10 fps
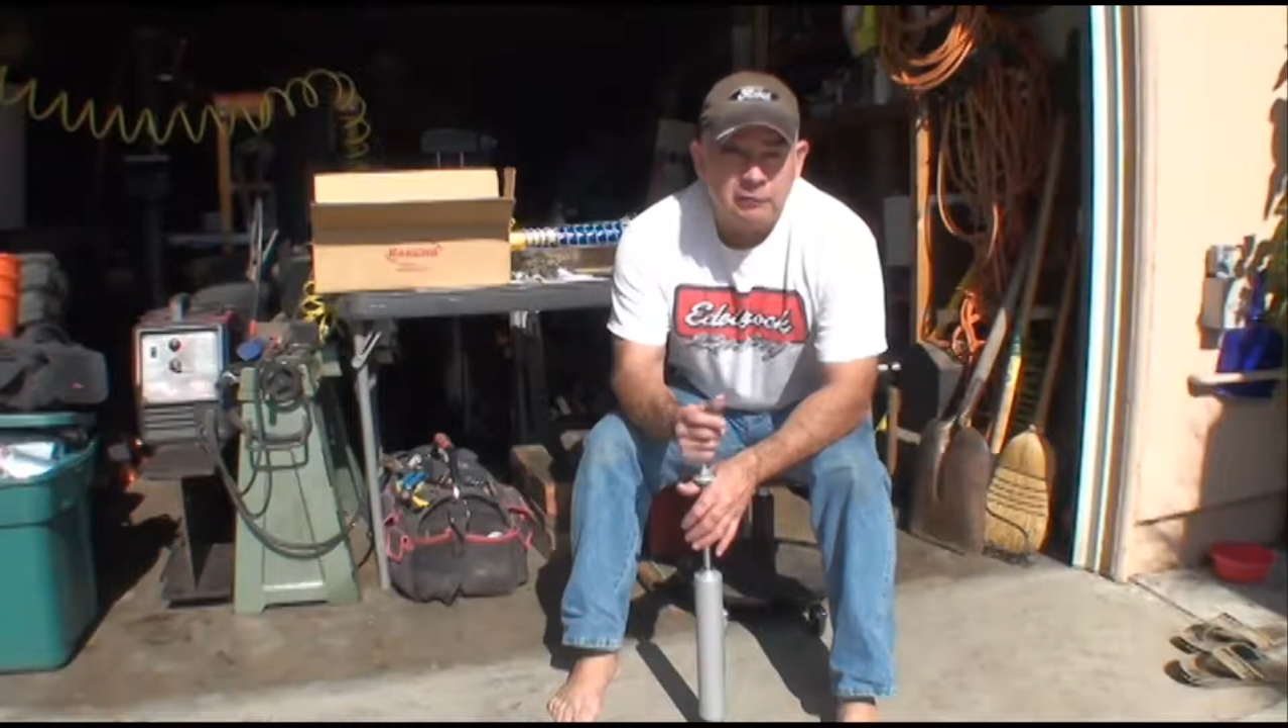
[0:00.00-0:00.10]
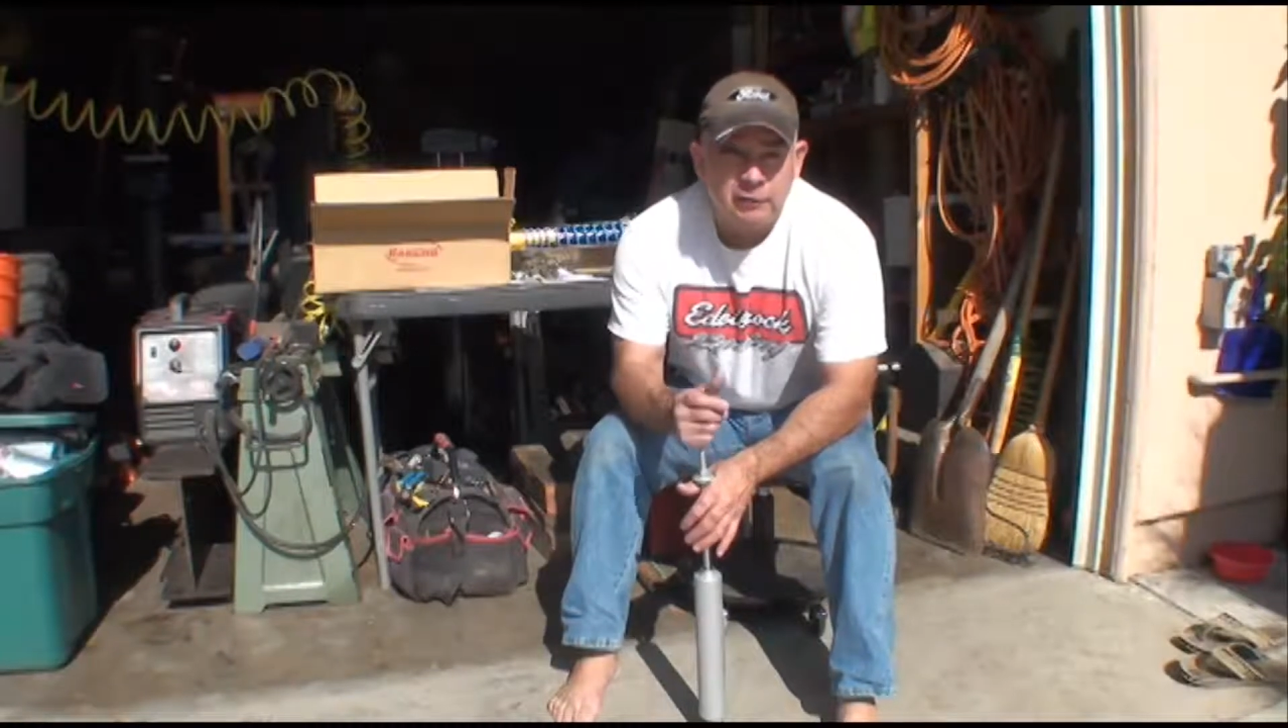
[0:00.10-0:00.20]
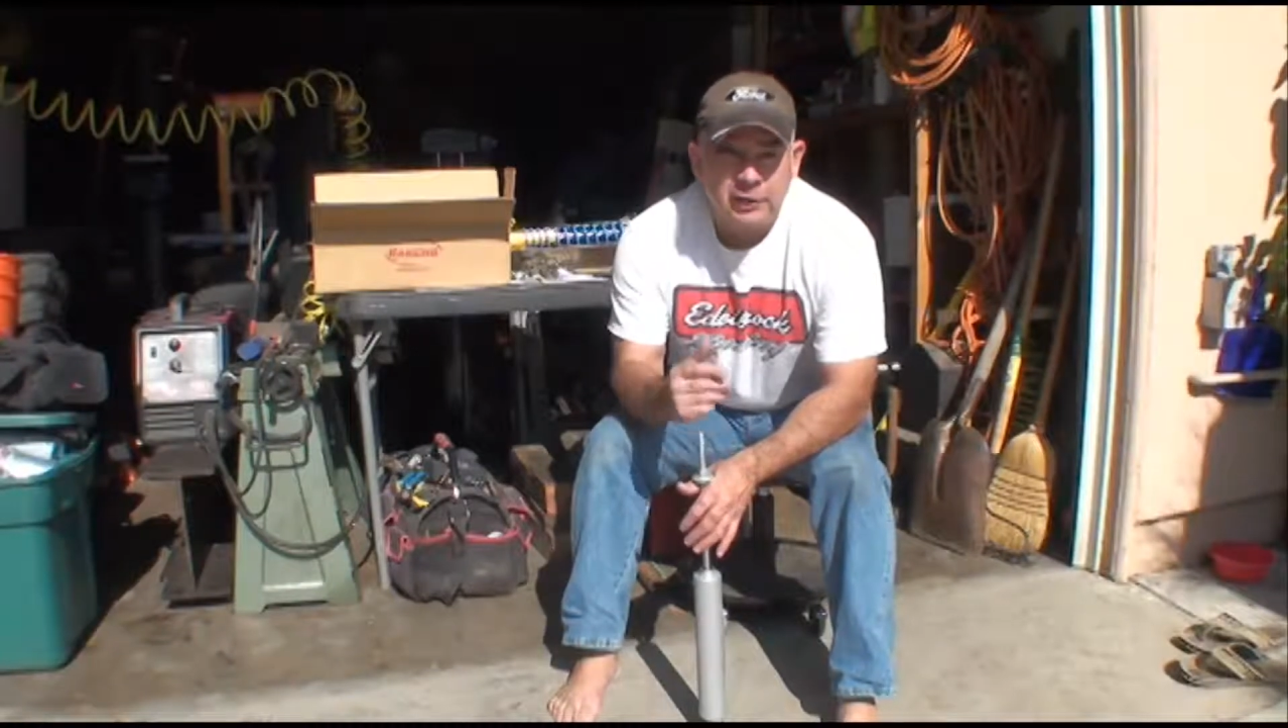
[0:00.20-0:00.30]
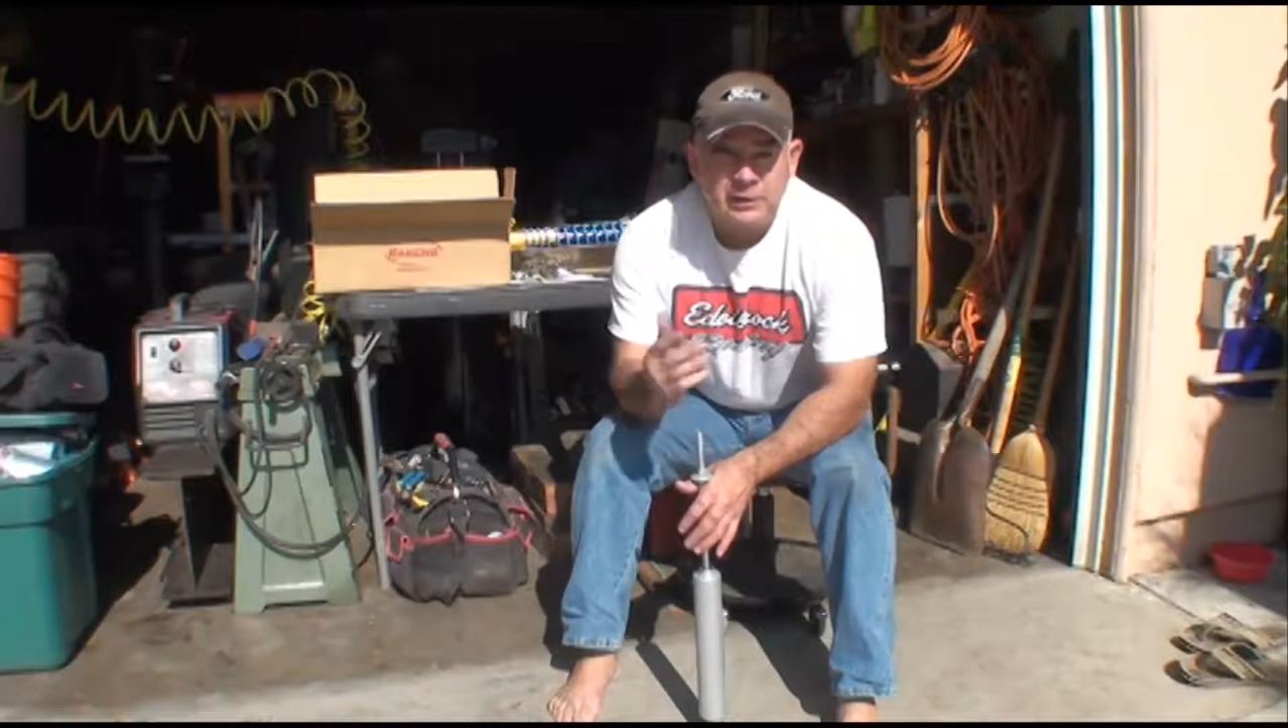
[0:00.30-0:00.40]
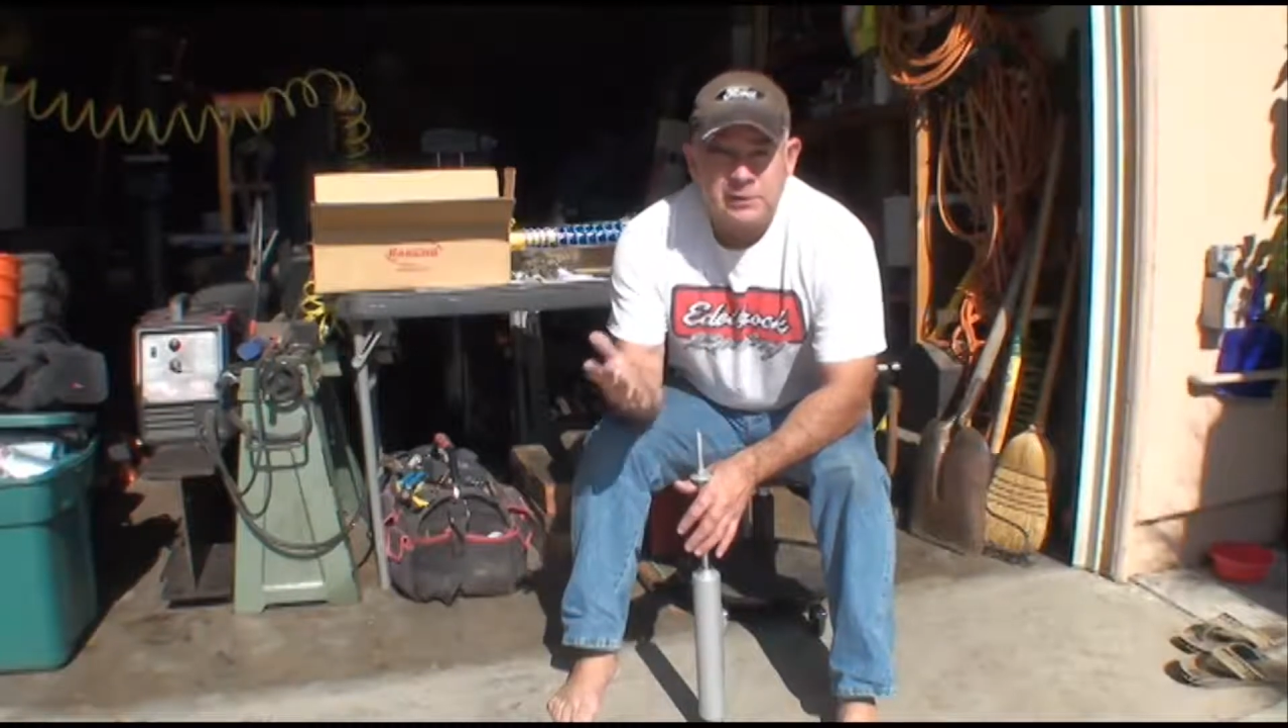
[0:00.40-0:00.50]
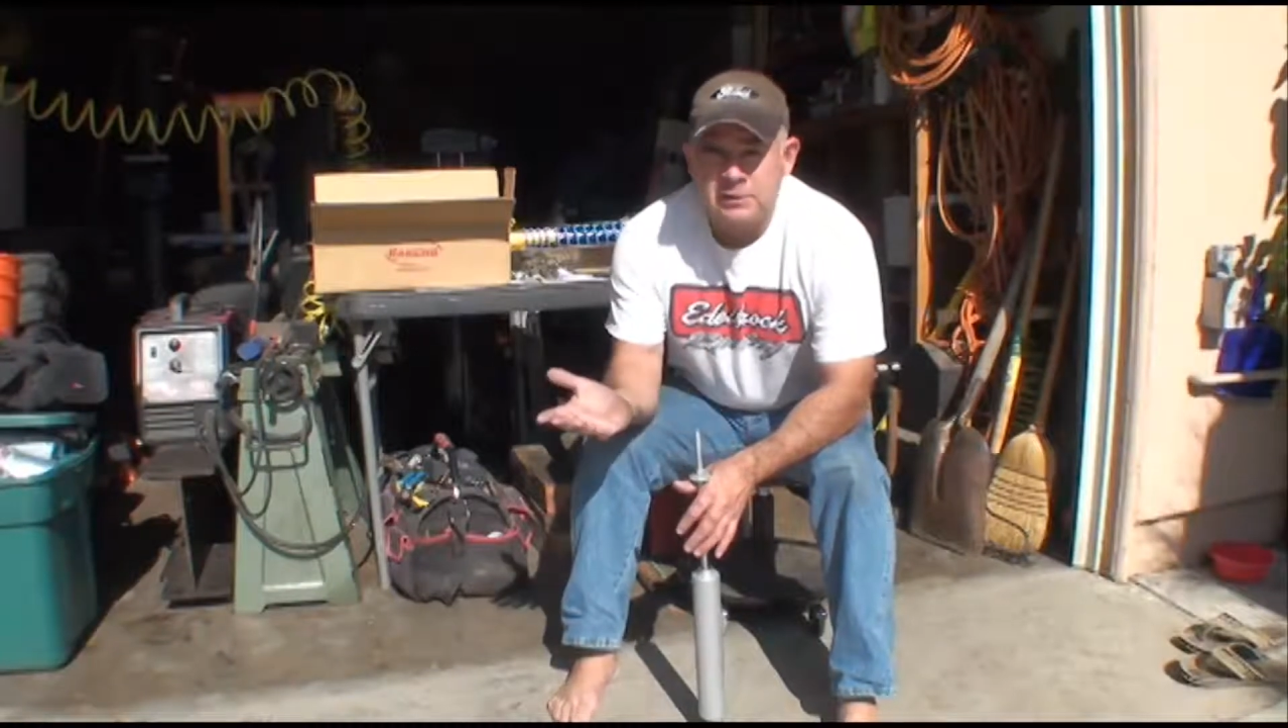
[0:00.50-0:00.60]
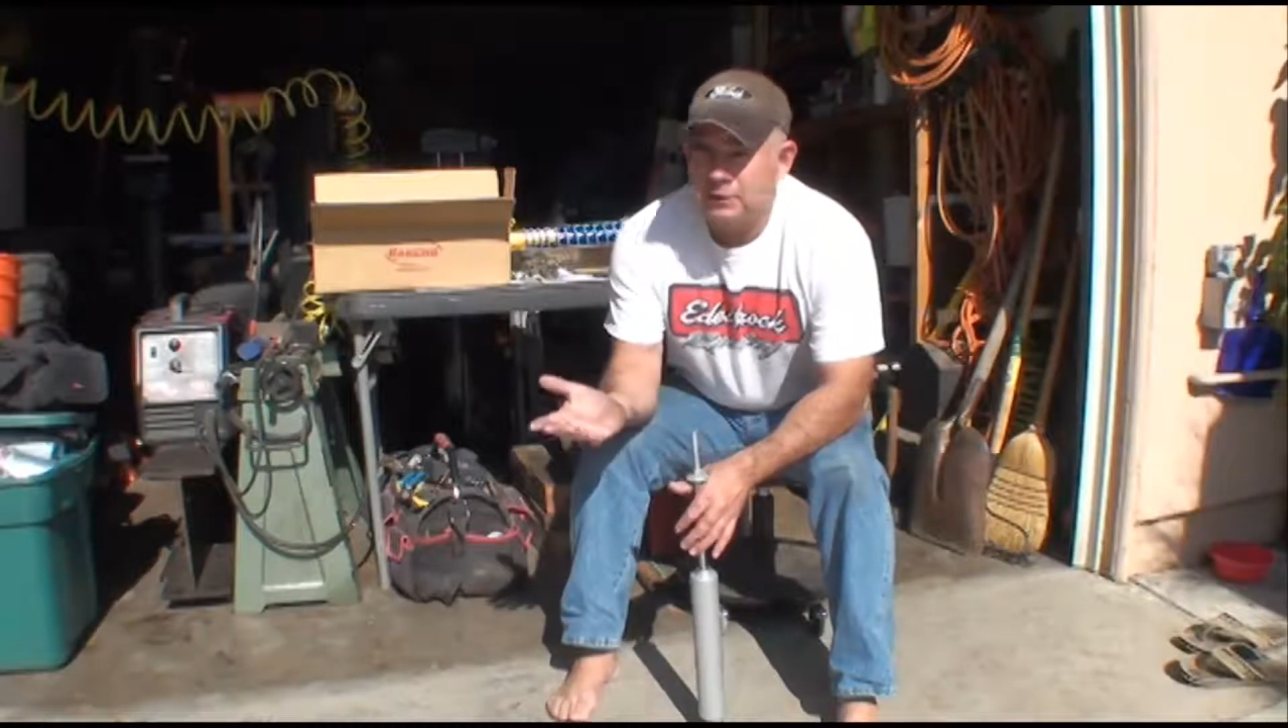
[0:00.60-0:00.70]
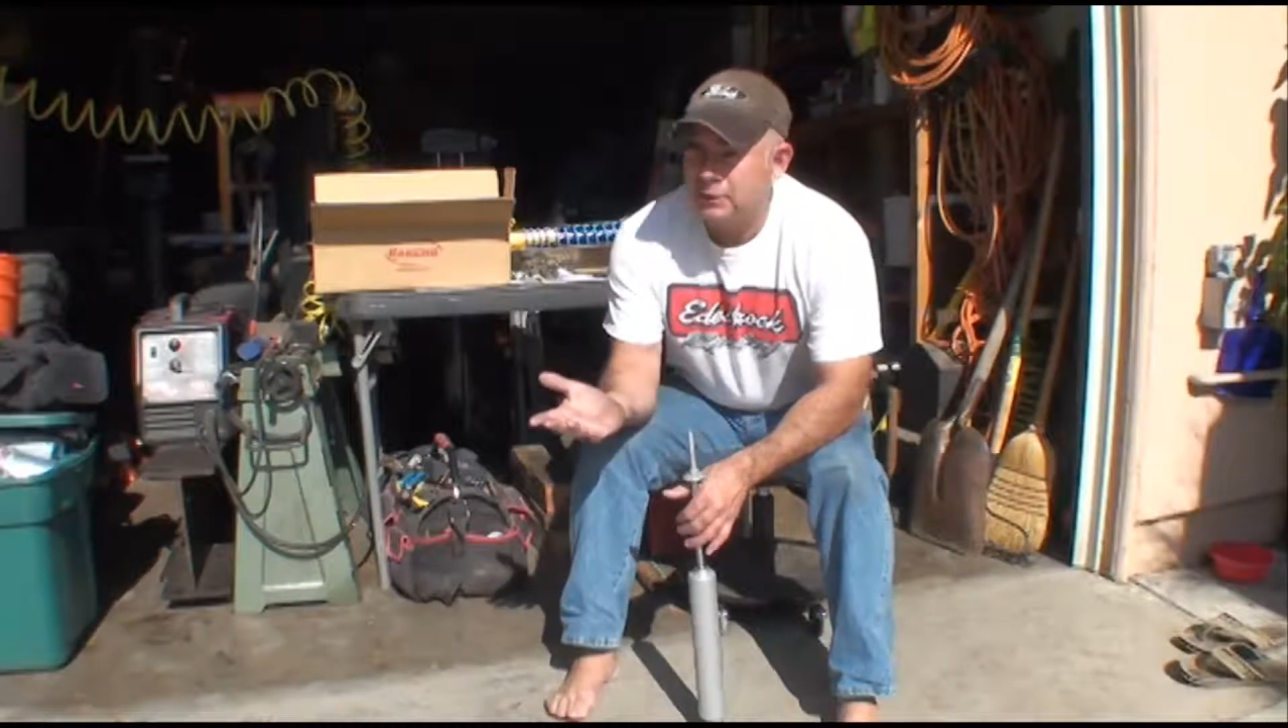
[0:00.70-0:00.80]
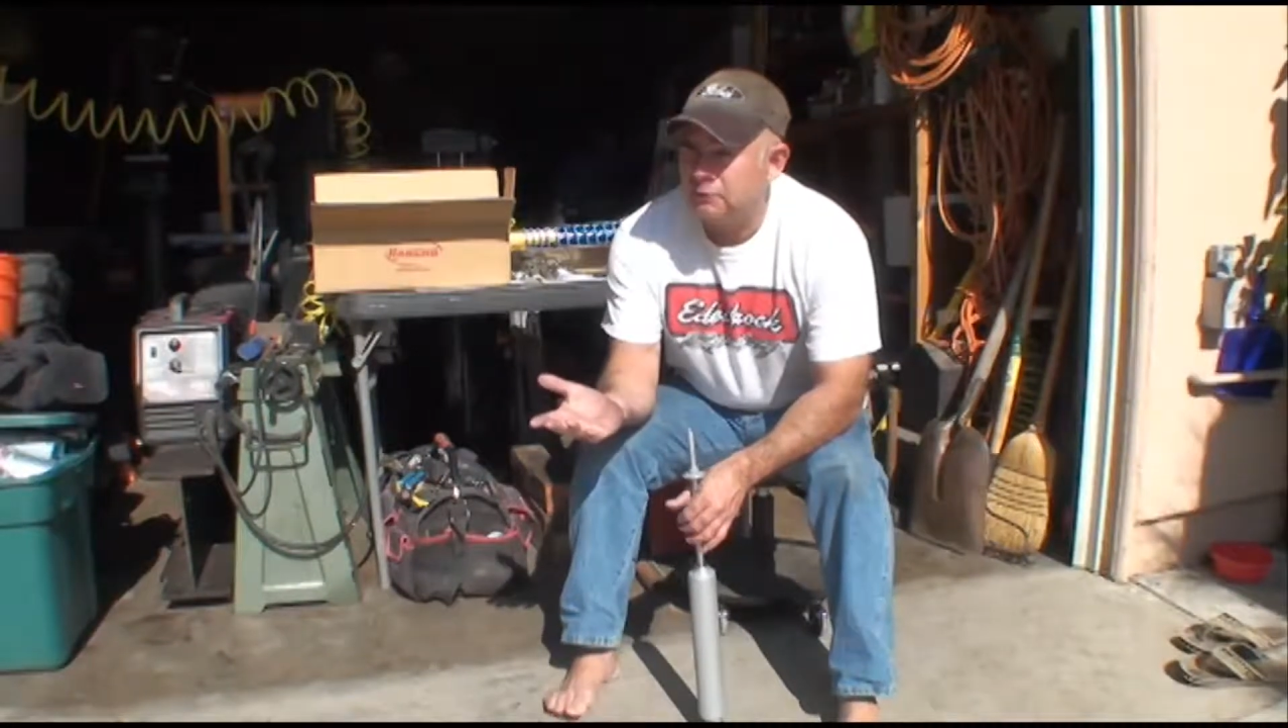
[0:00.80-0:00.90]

friends, uh,